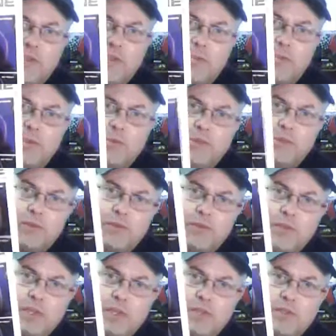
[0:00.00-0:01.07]
the members of
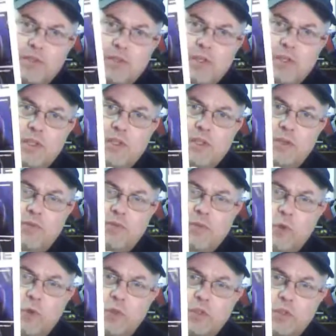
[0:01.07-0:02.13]
Kiss, did their
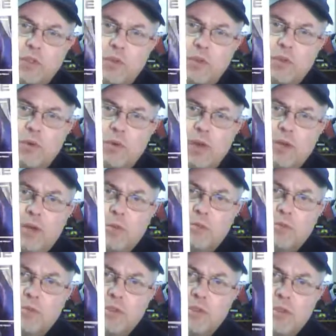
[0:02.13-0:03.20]
4 solo
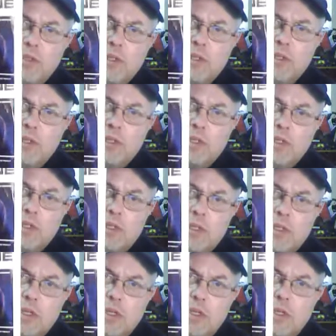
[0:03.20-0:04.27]
albums?
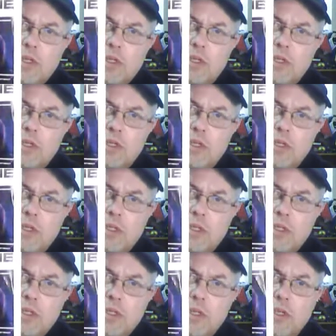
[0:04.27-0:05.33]

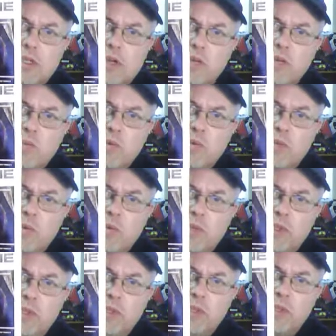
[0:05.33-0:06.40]
Yeah, I remember
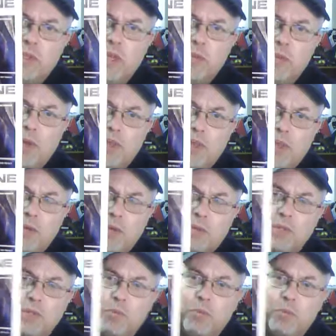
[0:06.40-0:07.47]
when those came out. That
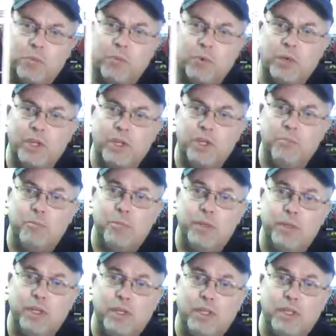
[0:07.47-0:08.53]
was a pretty
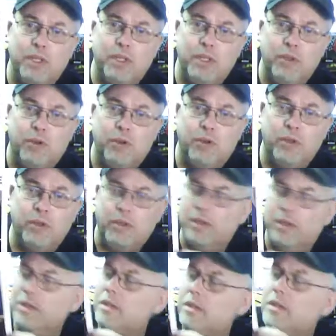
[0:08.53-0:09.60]
big deal.
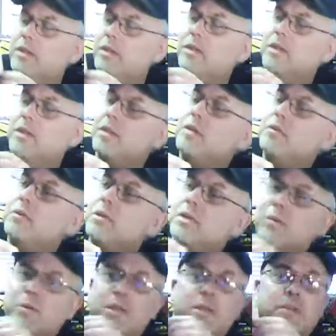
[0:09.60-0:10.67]

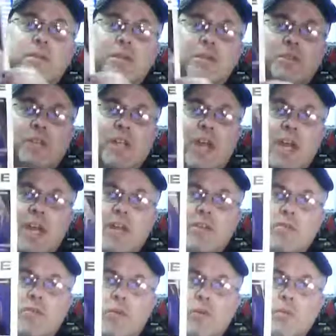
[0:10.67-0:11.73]
Well, there's an ad
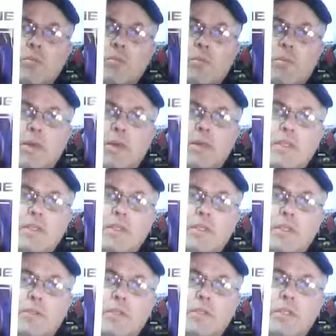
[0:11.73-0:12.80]
for them. Apparently,
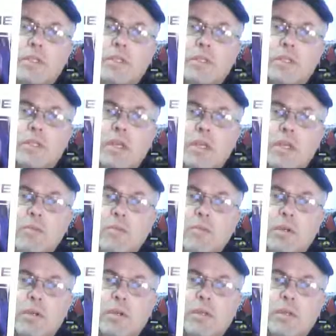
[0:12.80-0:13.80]
those had just come